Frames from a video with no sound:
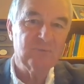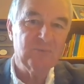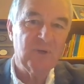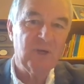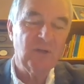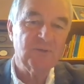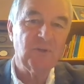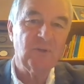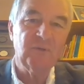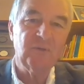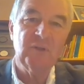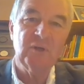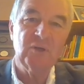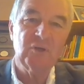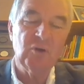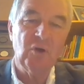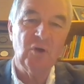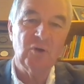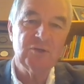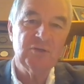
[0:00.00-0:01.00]
rather than the
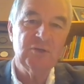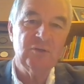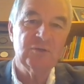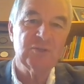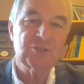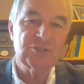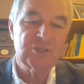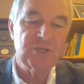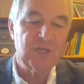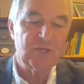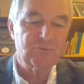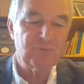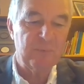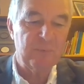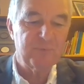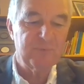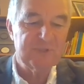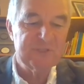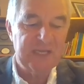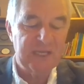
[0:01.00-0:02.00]
God who the church
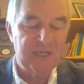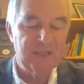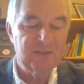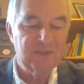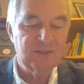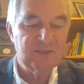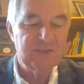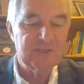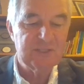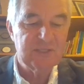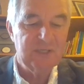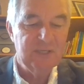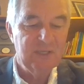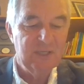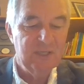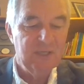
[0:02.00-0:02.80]
represents,